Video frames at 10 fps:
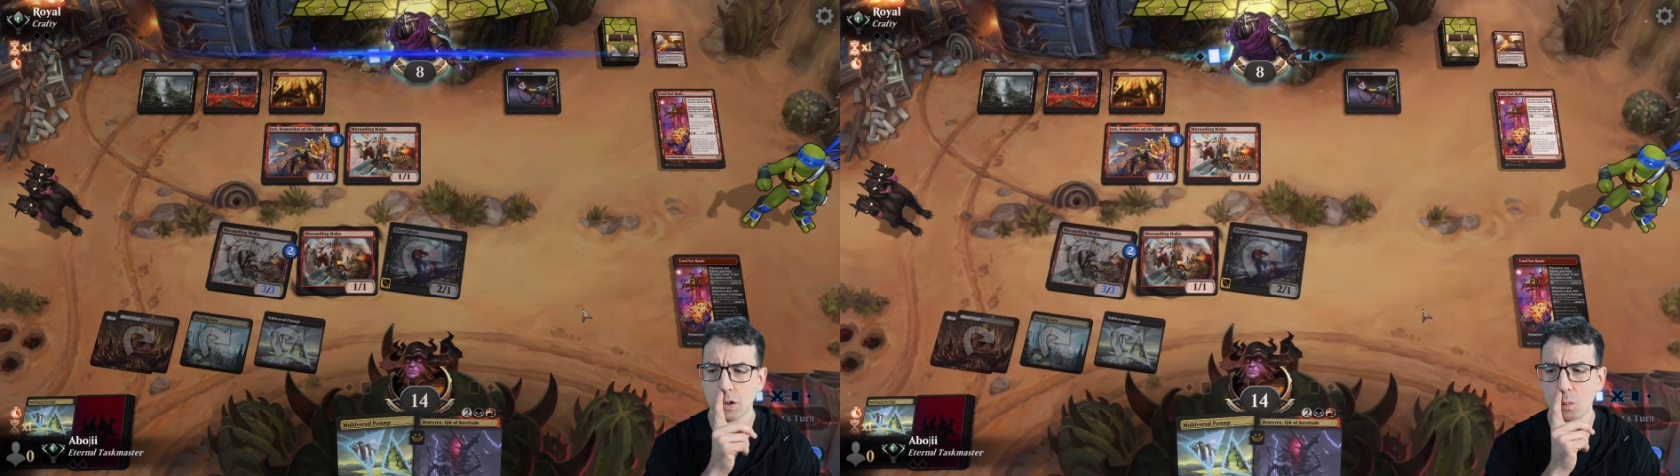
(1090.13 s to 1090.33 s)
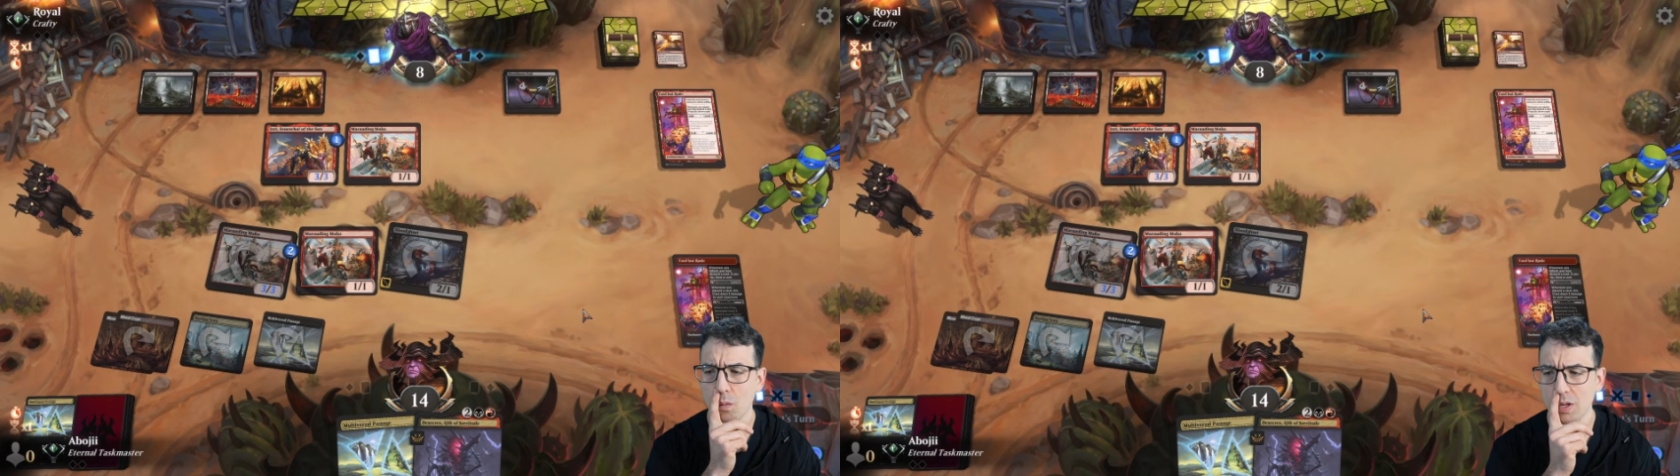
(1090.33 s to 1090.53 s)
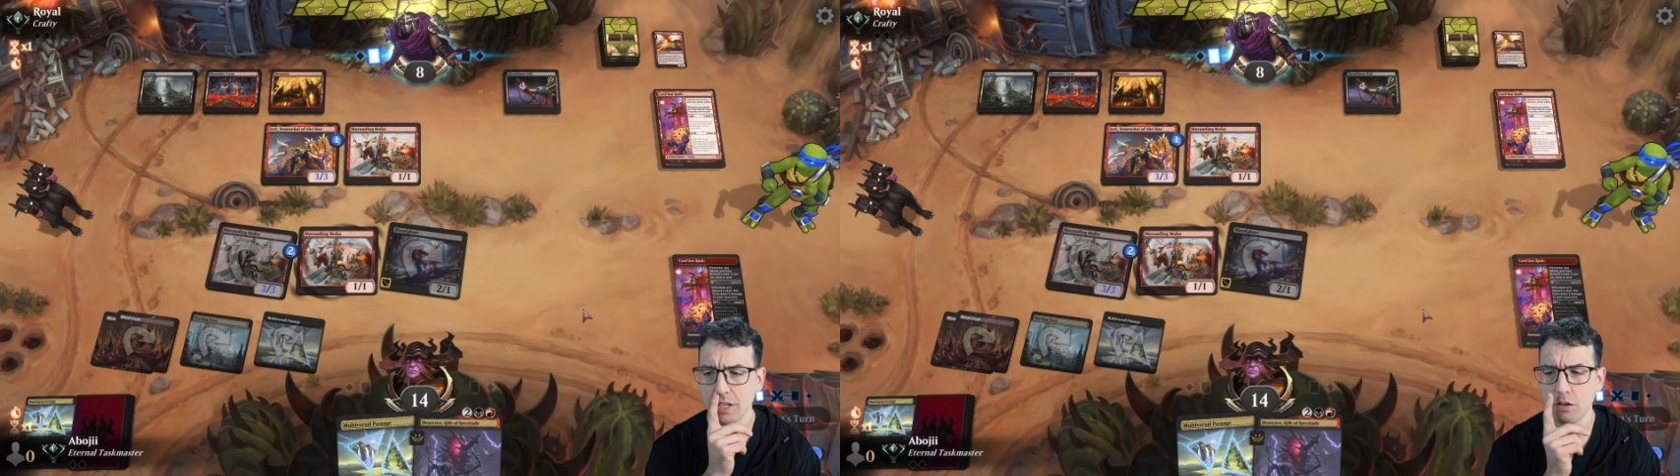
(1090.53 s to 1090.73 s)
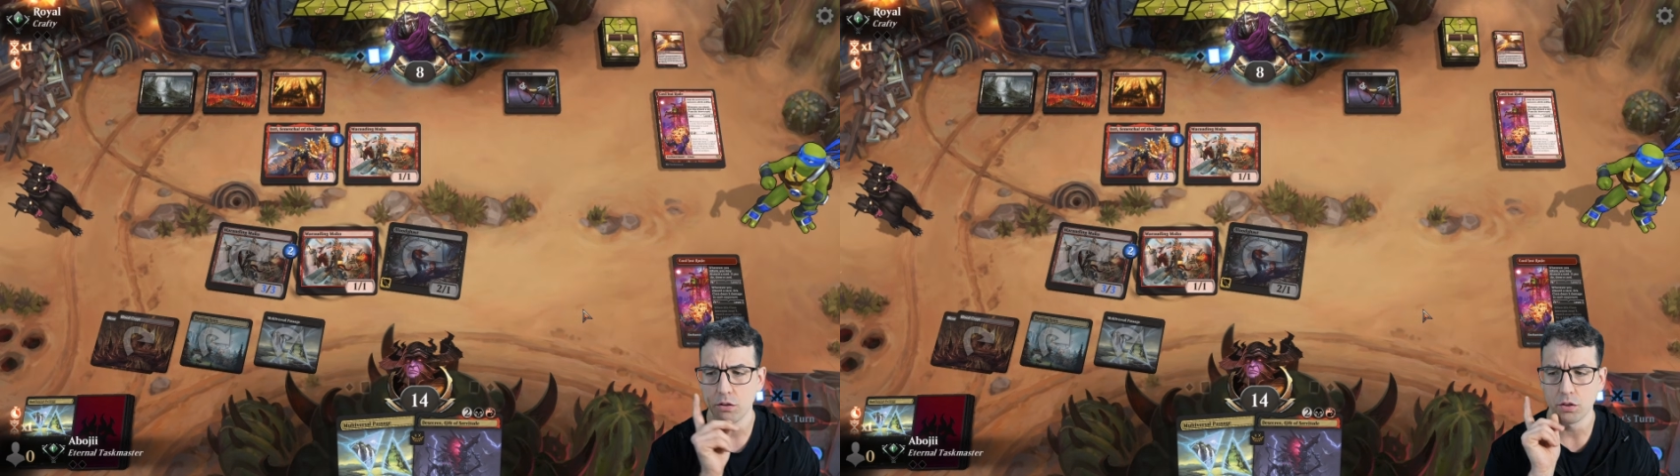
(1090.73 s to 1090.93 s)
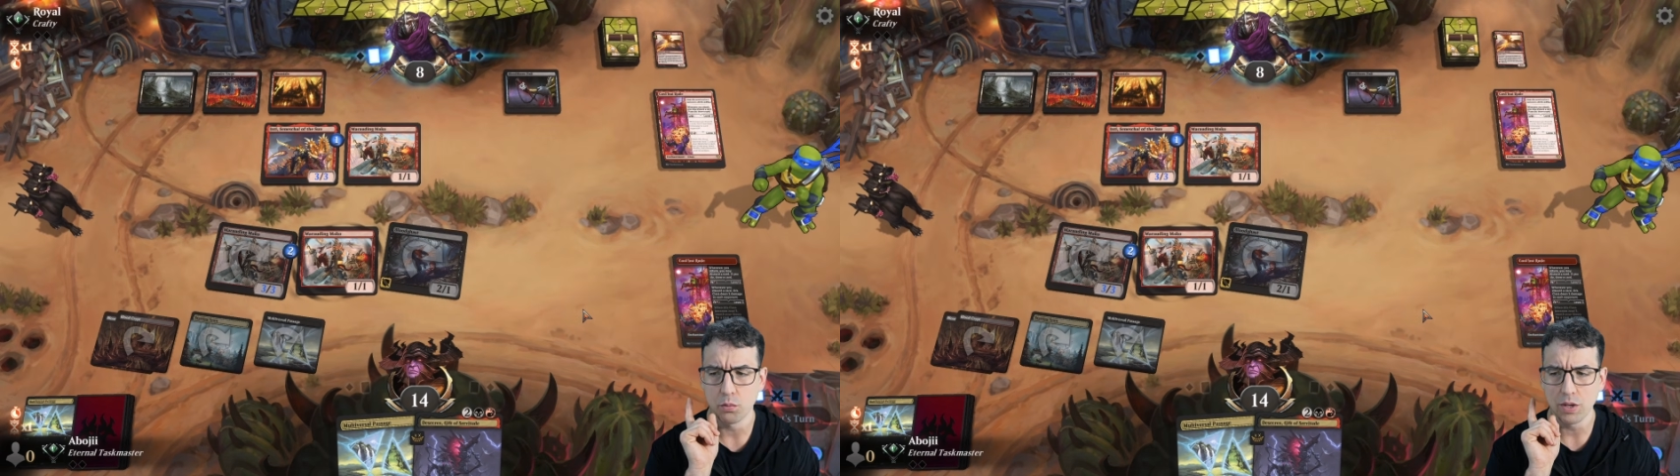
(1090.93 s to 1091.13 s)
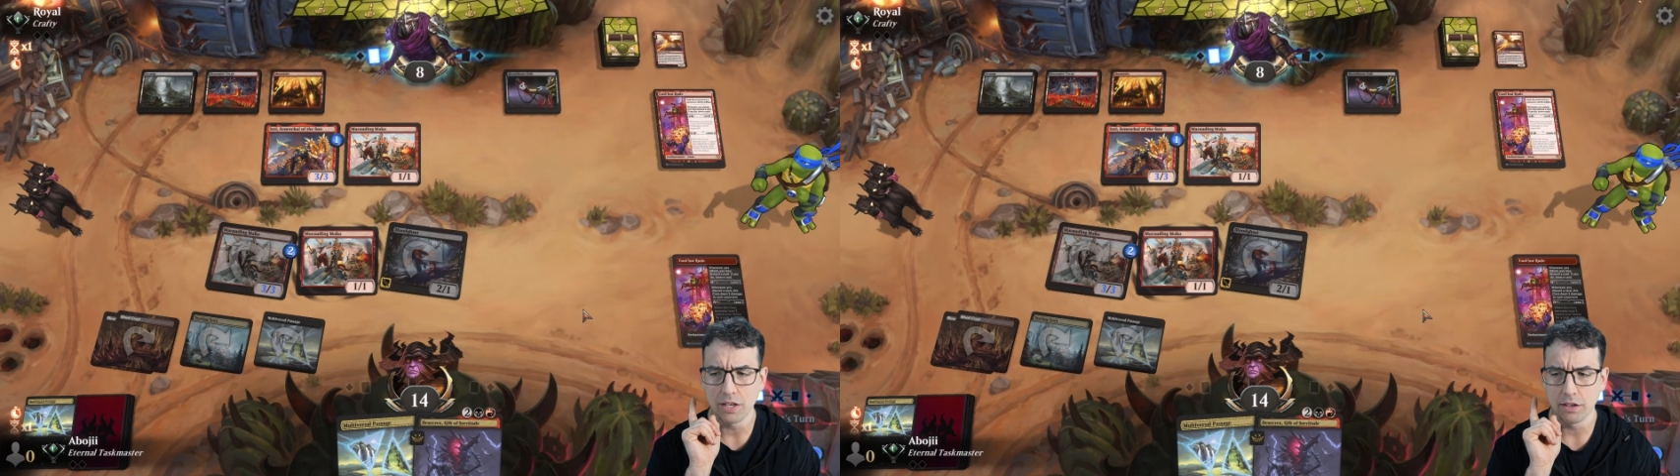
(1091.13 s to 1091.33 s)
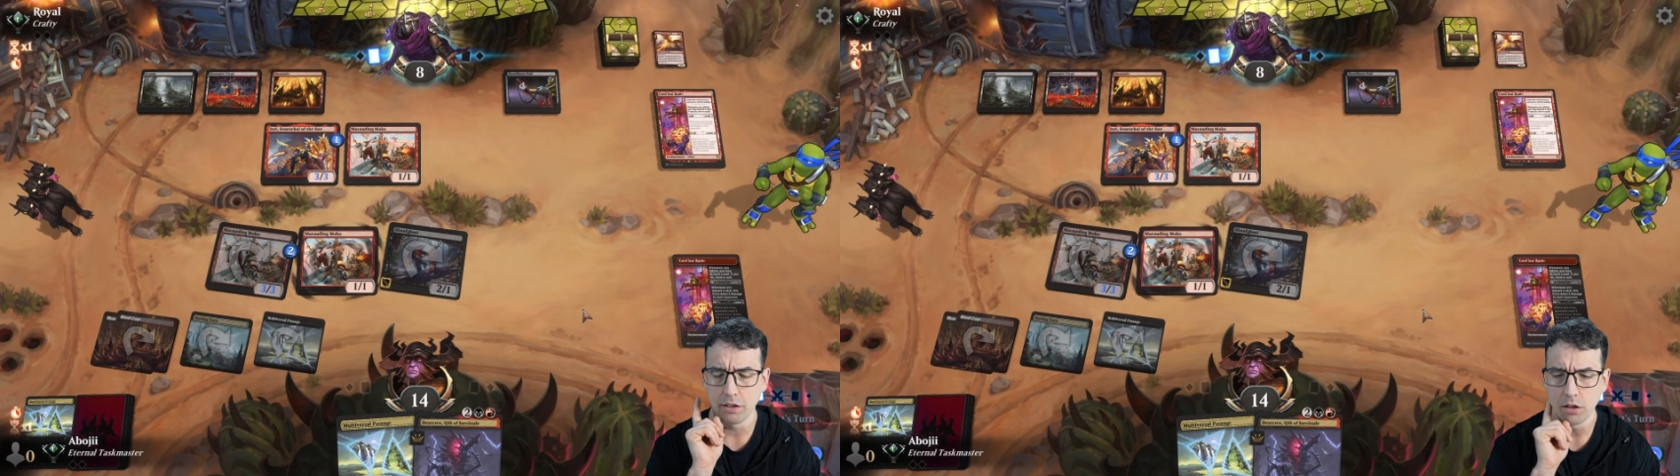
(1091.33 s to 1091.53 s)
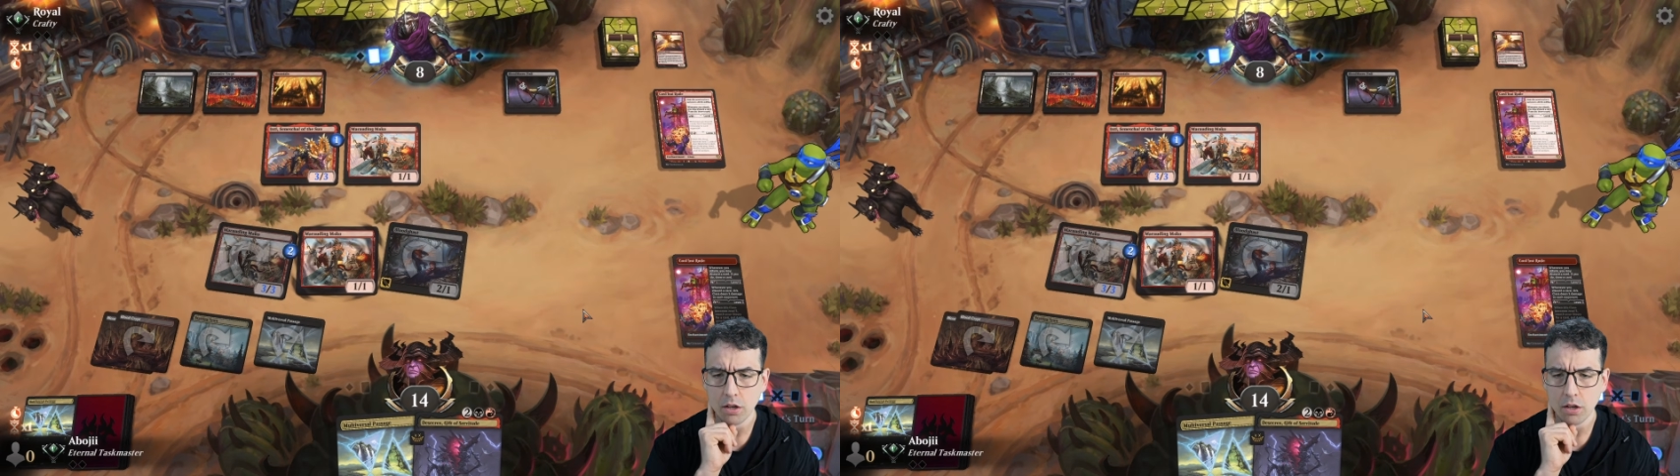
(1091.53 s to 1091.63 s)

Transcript: what we can do is we can